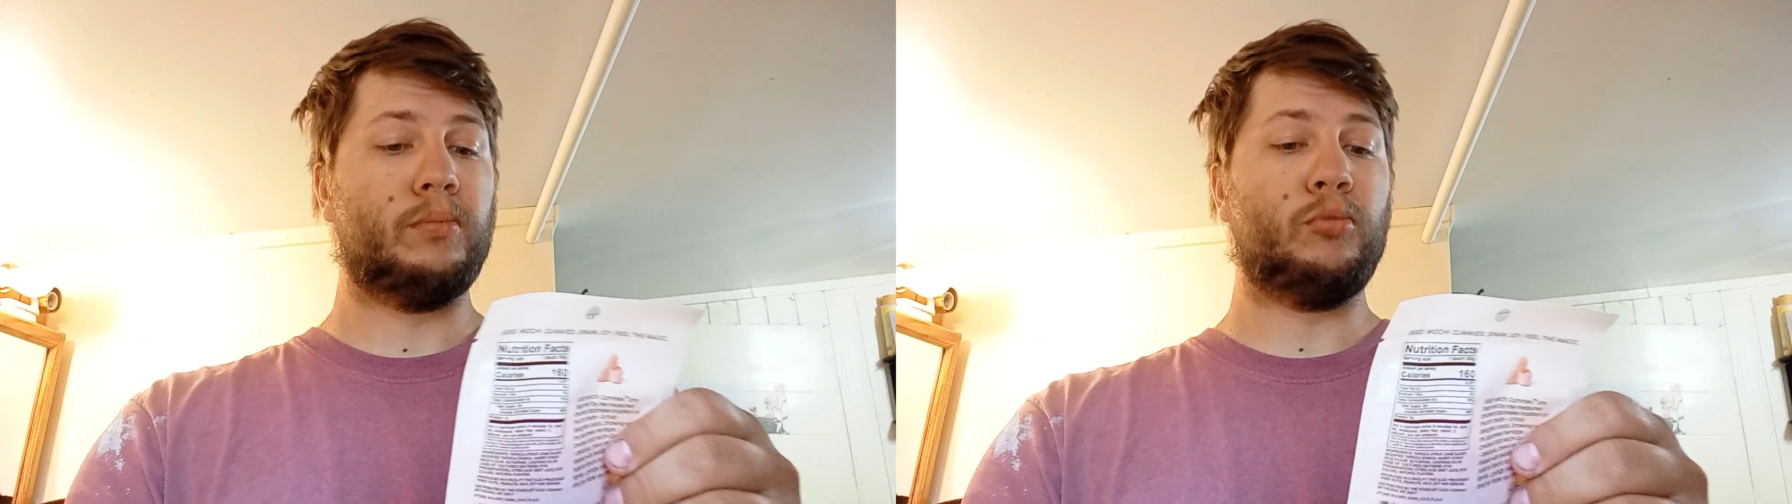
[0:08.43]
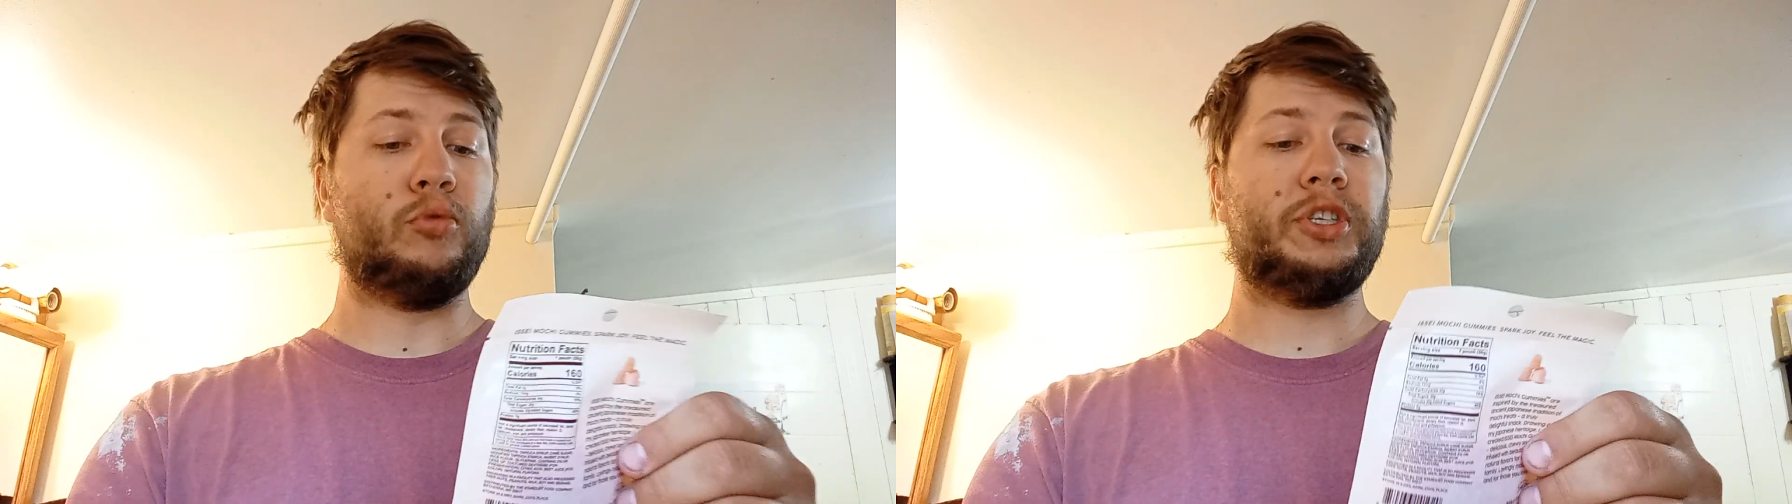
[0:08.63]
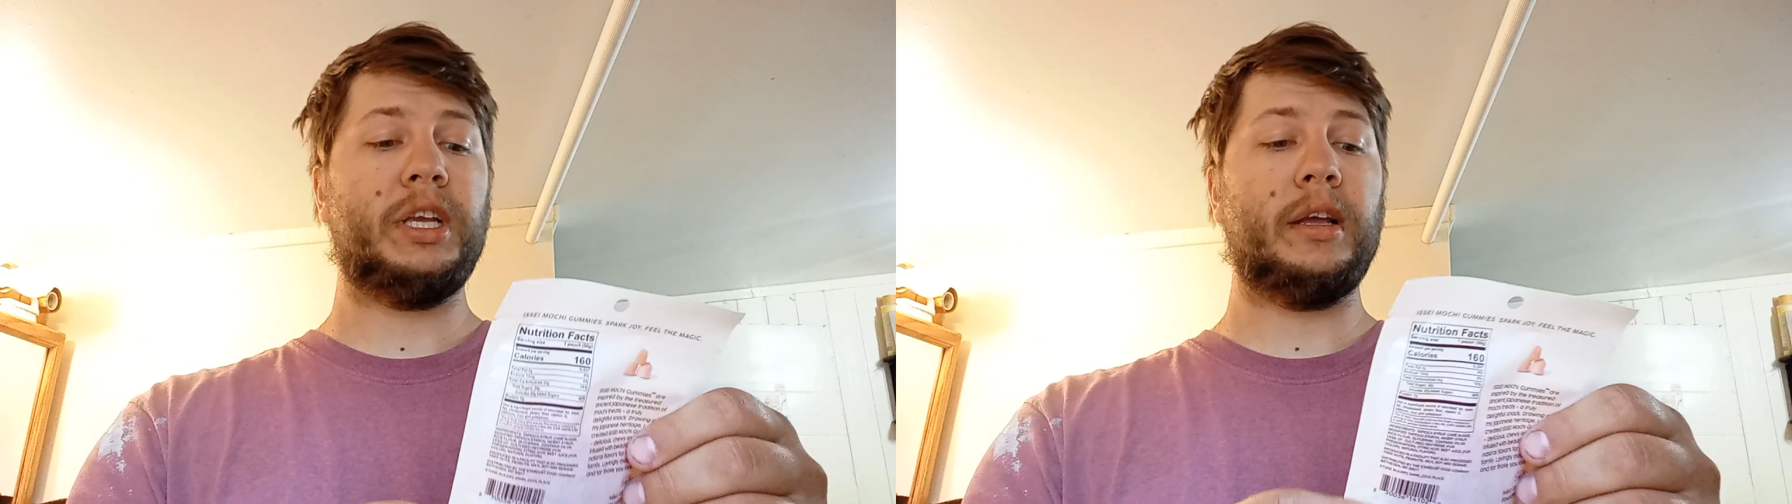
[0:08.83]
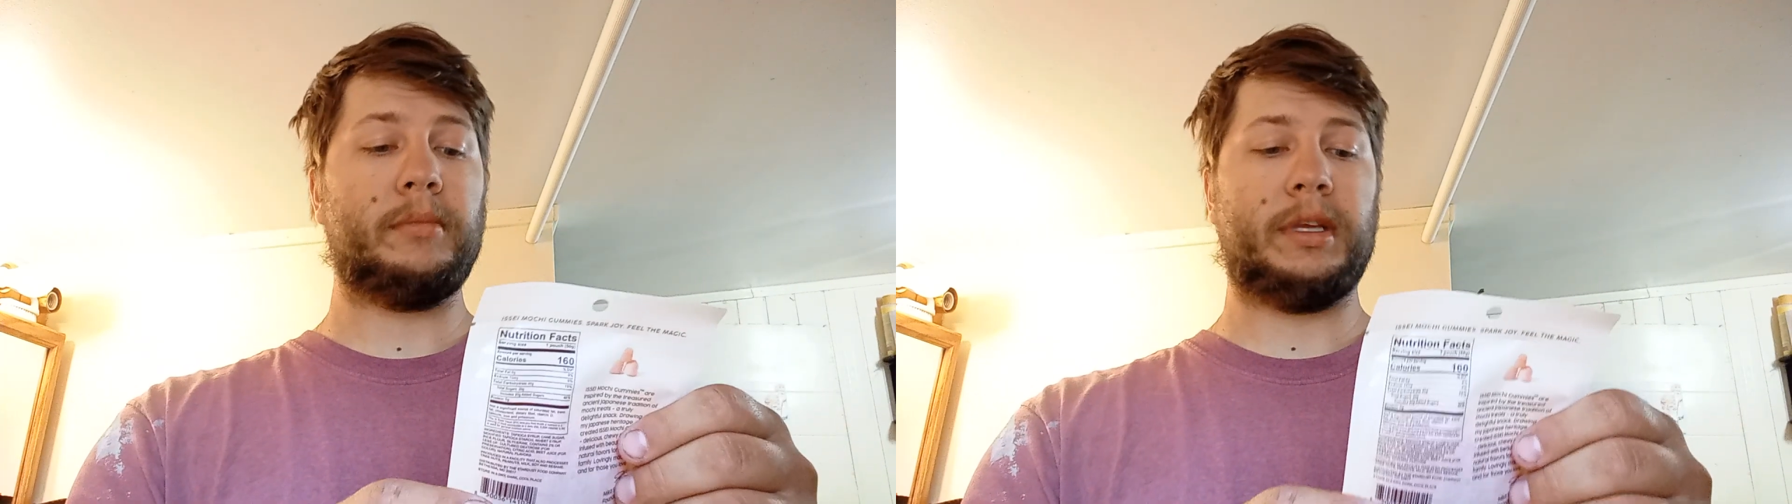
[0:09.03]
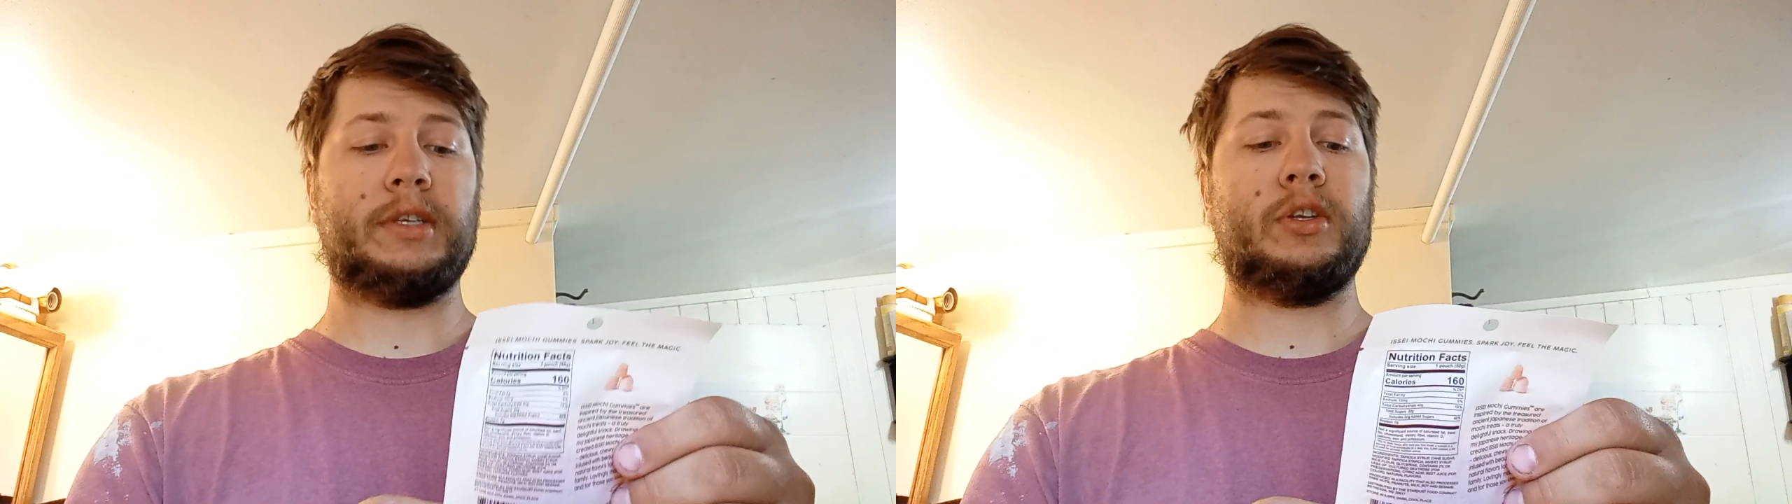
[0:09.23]
Munchie
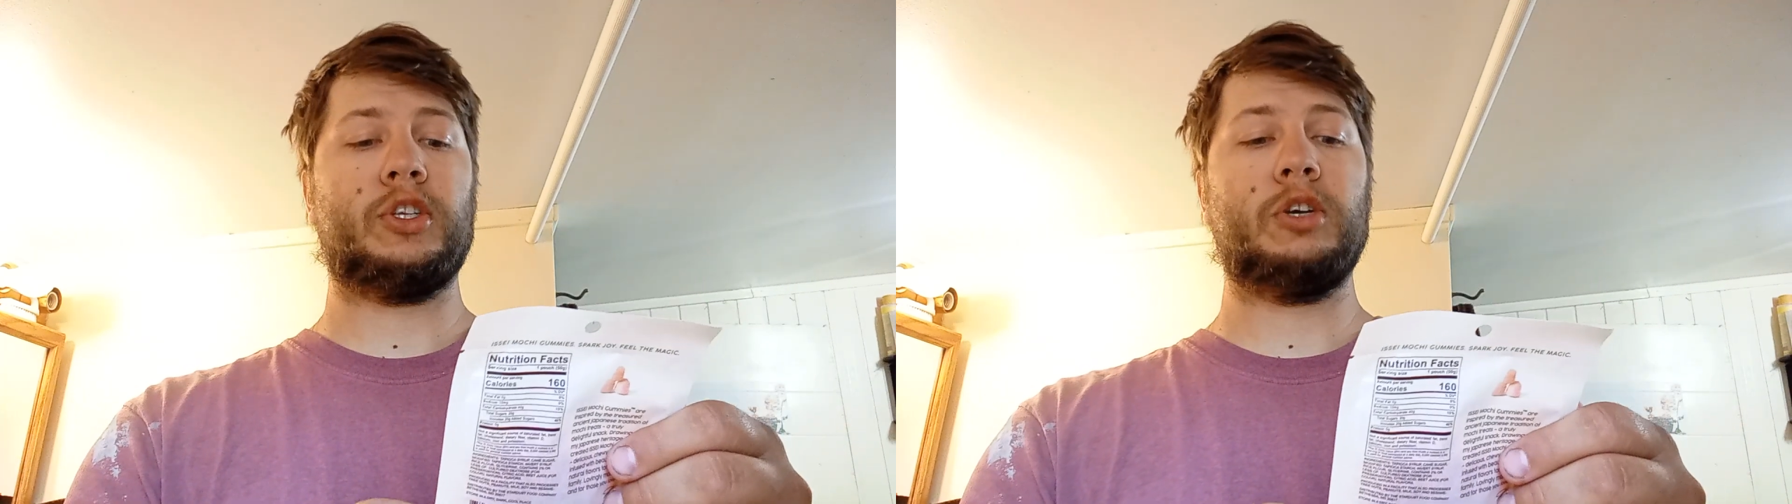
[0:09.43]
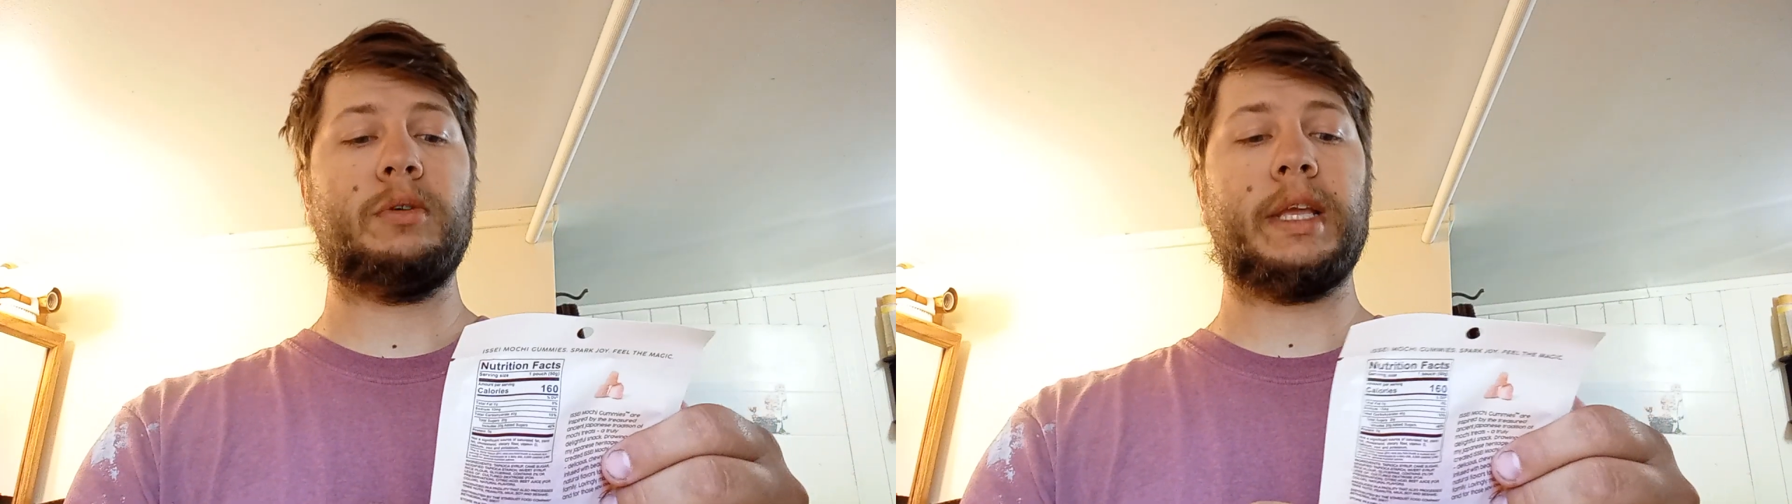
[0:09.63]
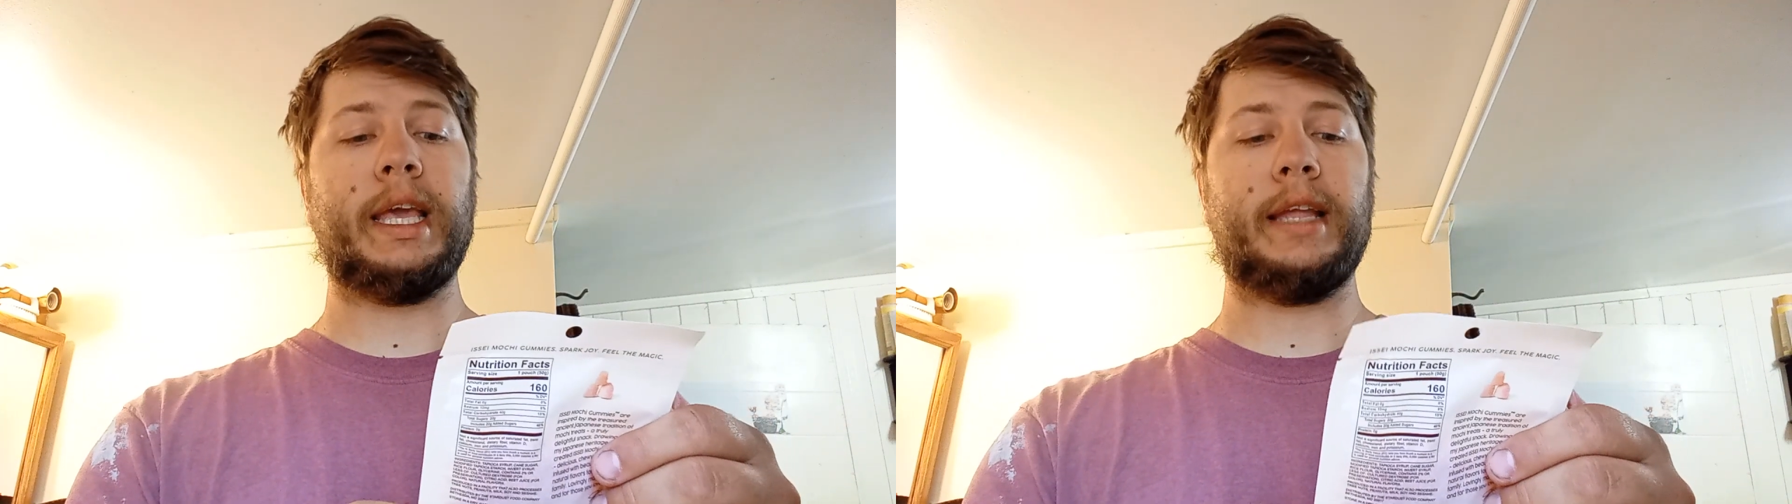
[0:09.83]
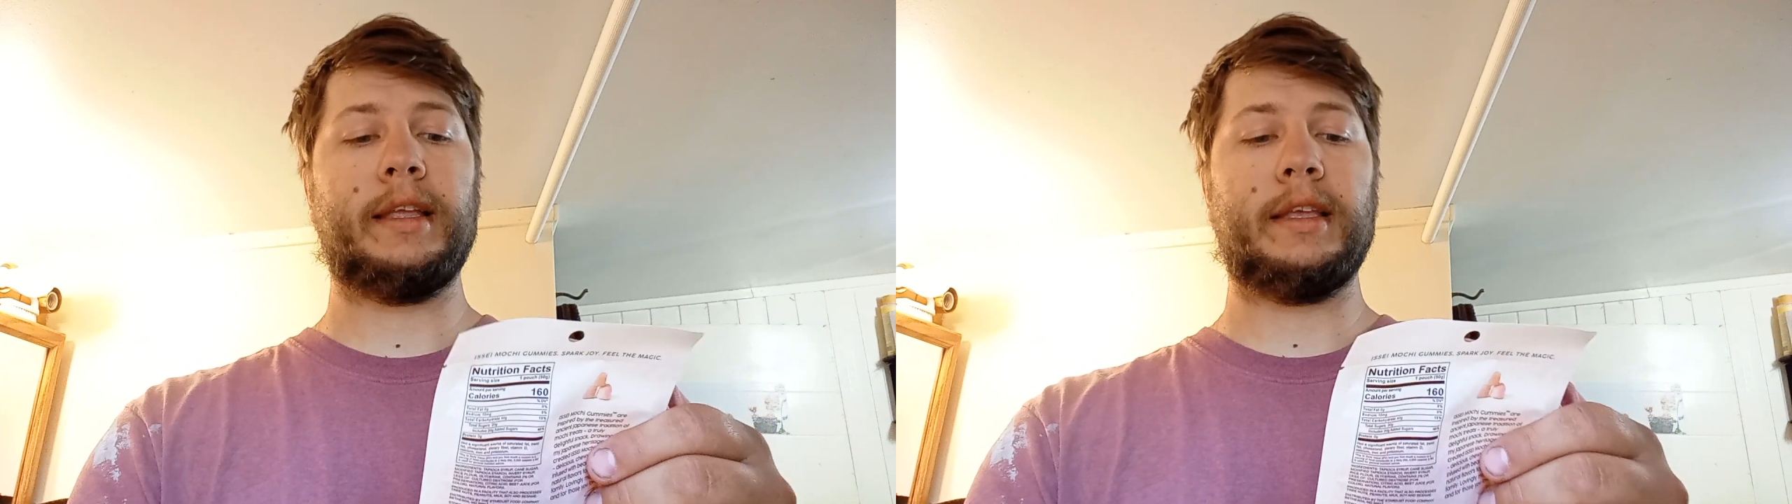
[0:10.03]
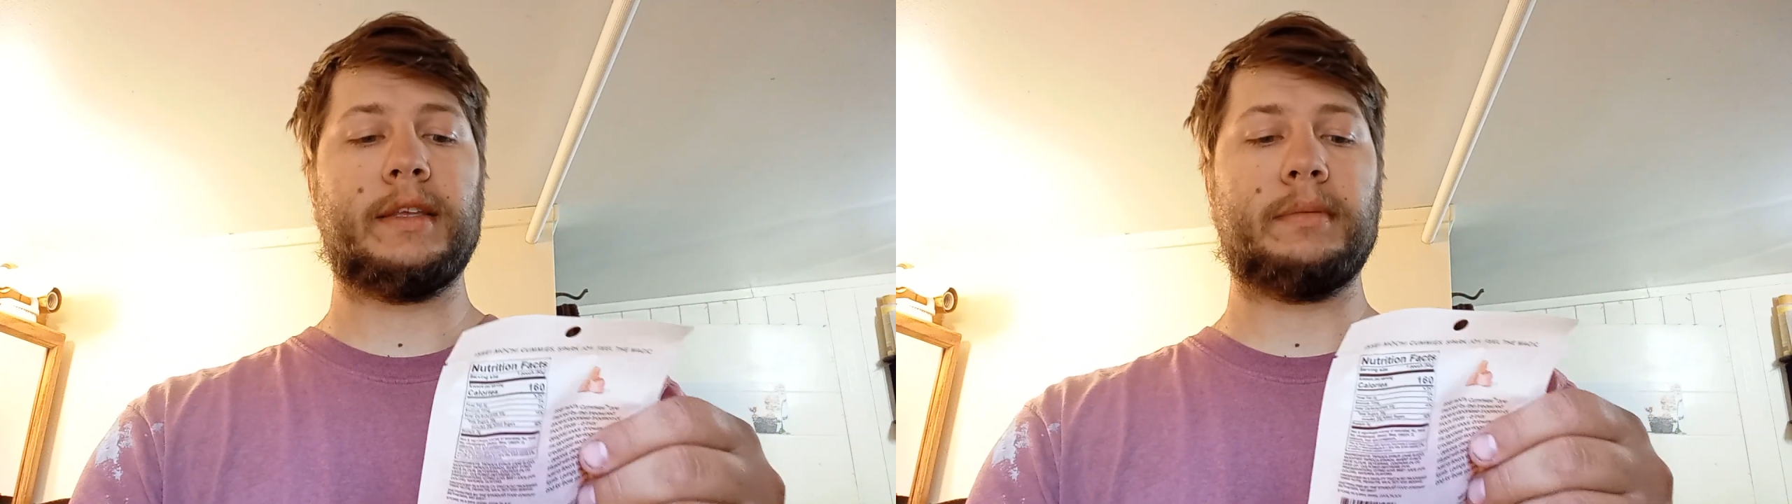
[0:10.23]
Gummies Chewy
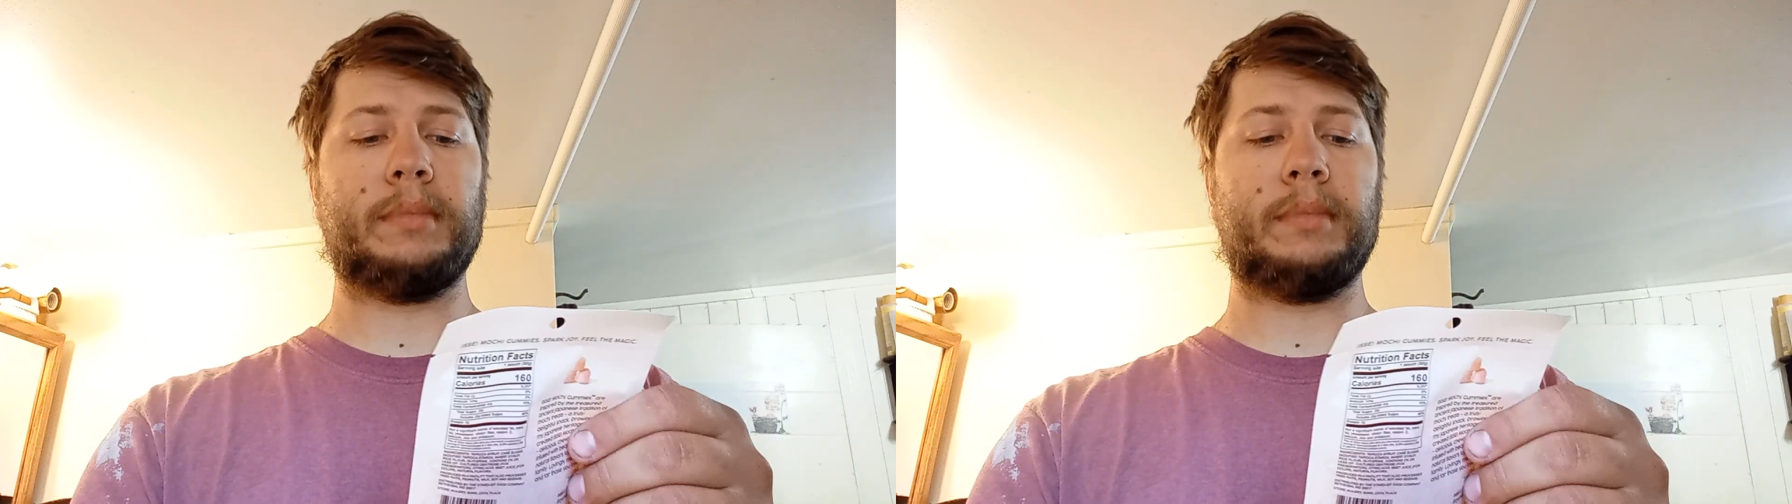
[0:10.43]
Candies